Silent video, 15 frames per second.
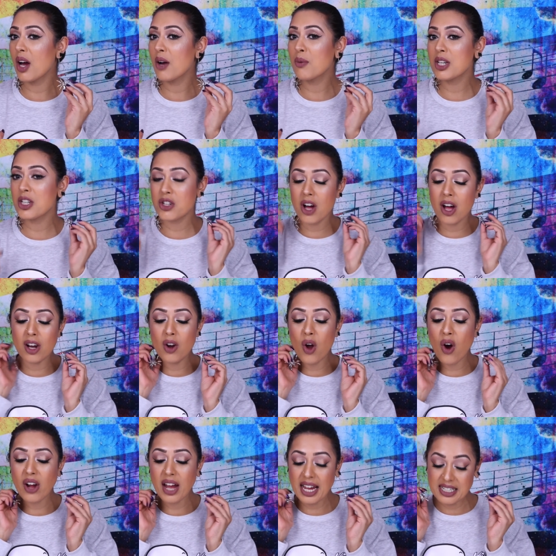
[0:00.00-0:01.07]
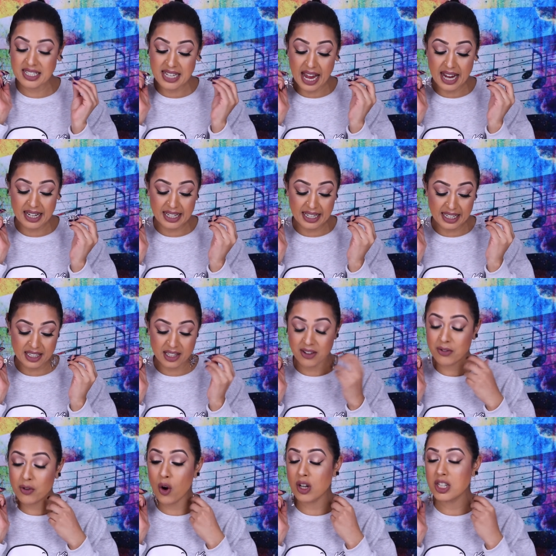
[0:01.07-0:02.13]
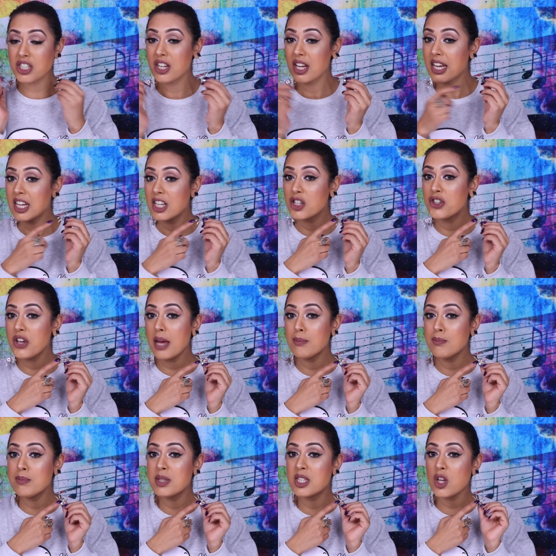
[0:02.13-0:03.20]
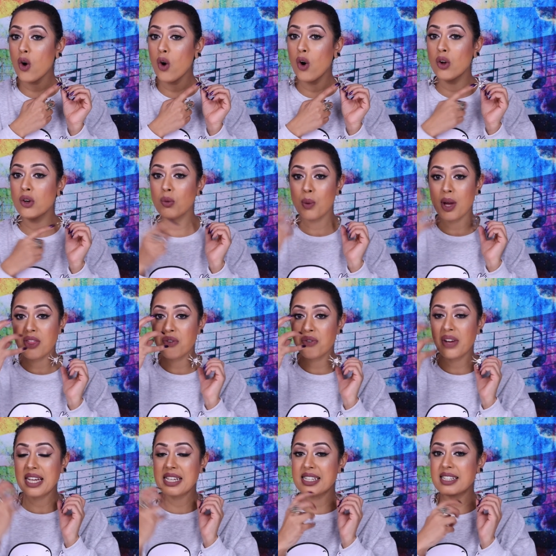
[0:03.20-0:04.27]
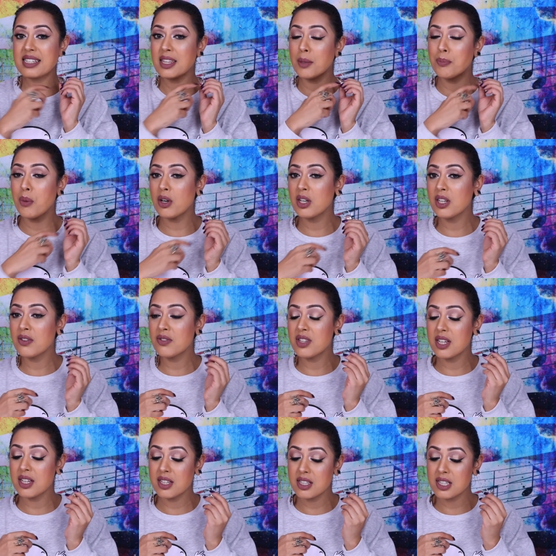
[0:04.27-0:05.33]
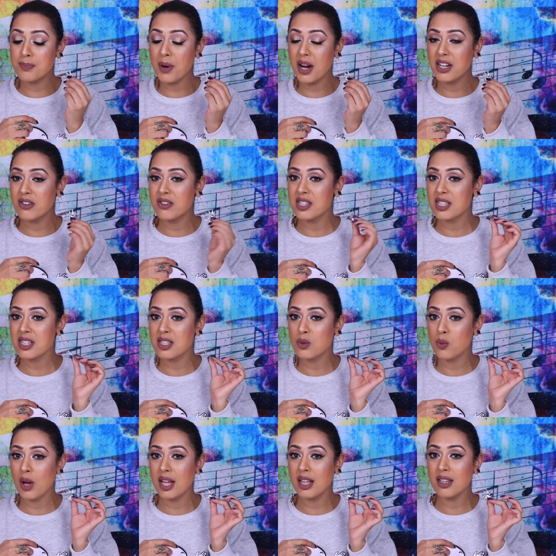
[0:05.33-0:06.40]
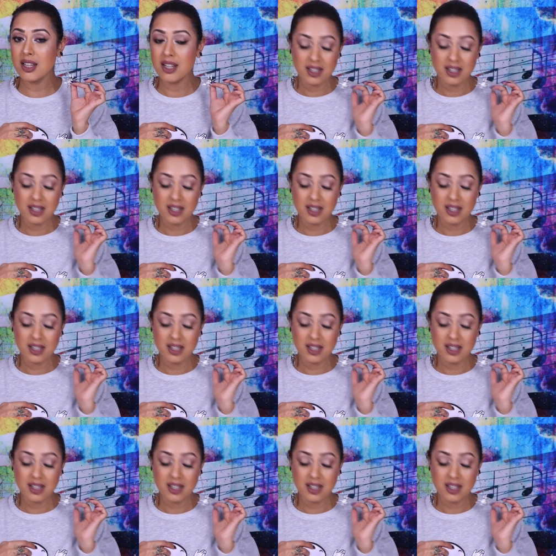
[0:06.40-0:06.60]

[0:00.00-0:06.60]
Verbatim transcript: which are long and dangly and have got gems on where the face is and the body of the spider is as well.